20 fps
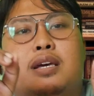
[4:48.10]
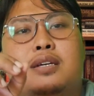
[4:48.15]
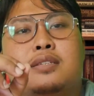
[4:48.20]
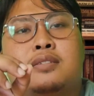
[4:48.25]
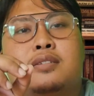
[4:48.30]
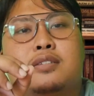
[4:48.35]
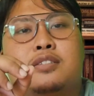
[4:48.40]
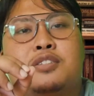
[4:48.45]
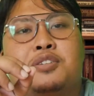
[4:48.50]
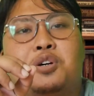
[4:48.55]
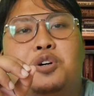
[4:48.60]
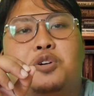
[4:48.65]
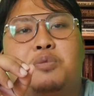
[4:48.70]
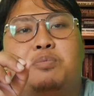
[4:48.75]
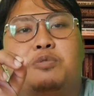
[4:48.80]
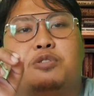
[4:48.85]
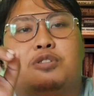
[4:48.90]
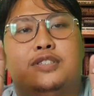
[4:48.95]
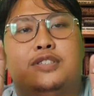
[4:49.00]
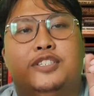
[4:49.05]
taxes or
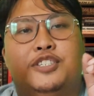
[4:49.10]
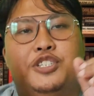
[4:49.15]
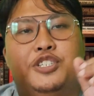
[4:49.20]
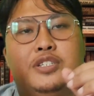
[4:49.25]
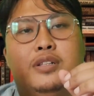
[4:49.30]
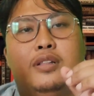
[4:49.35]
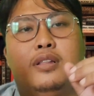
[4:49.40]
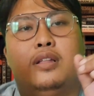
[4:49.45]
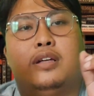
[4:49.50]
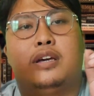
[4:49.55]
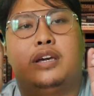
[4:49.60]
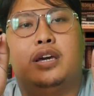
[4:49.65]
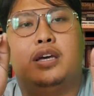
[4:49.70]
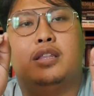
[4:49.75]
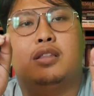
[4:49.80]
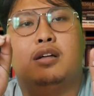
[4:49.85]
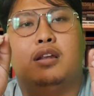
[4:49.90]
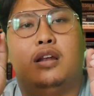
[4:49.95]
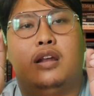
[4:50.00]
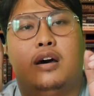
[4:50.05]
potentially
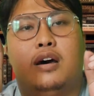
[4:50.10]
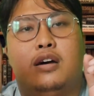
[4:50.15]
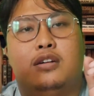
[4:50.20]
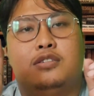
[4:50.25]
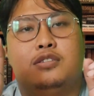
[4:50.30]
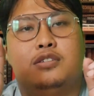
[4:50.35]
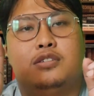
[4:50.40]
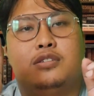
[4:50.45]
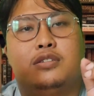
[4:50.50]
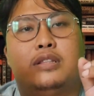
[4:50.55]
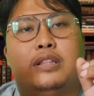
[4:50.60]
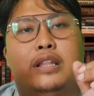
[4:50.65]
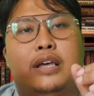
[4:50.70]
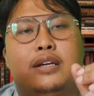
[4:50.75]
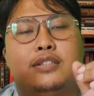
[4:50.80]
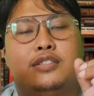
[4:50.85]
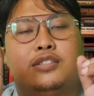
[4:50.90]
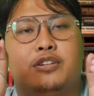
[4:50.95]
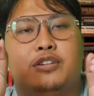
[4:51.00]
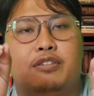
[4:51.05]
get a larger
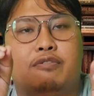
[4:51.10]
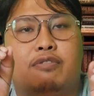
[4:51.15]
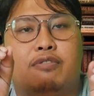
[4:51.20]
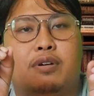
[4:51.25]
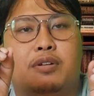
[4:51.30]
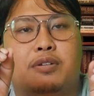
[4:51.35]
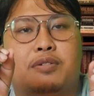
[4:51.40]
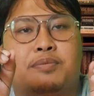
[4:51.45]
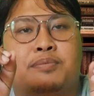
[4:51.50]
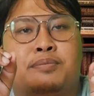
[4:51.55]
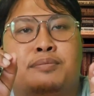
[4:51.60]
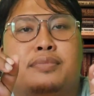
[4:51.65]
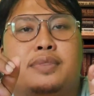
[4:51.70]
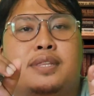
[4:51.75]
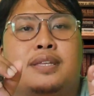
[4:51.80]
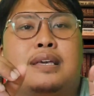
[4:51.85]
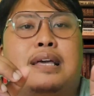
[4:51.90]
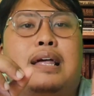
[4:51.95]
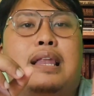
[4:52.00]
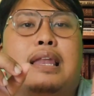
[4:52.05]
tax refund.
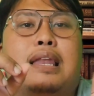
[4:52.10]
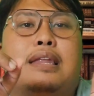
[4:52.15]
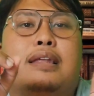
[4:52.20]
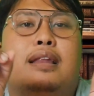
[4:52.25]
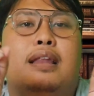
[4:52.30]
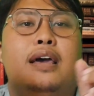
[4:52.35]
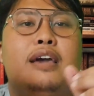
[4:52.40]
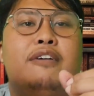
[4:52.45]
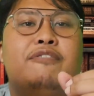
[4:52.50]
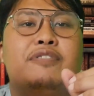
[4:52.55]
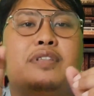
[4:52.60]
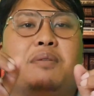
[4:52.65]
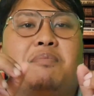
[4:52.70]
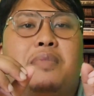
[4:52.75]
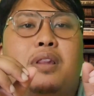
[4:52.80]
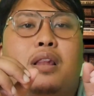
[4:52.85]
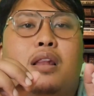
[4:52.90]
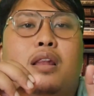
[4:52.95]
The Lifetime